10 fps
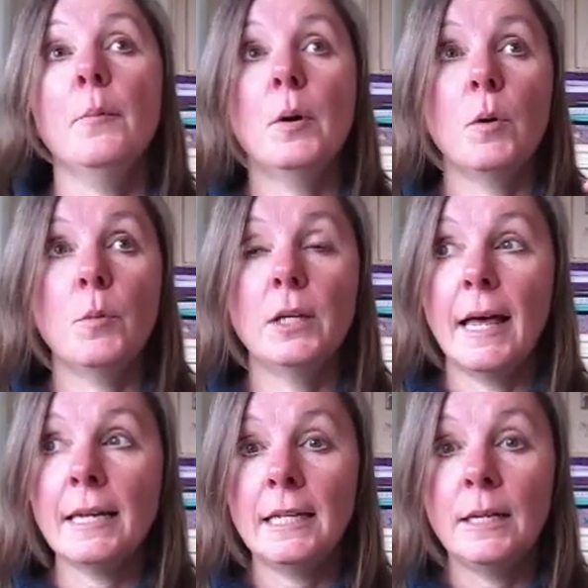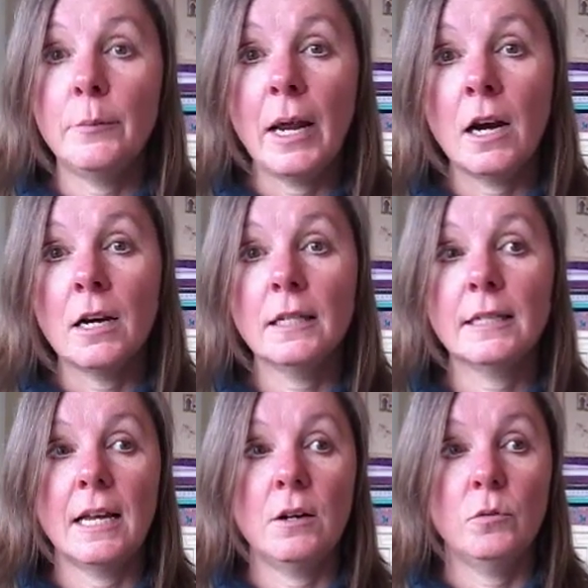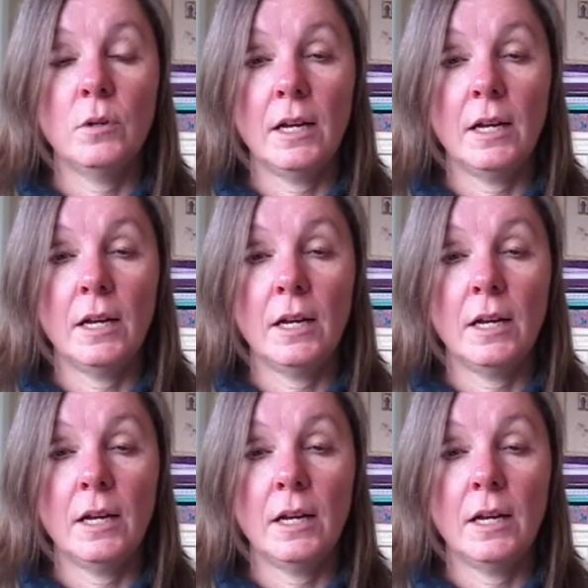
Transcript: But when we landed in Paris, and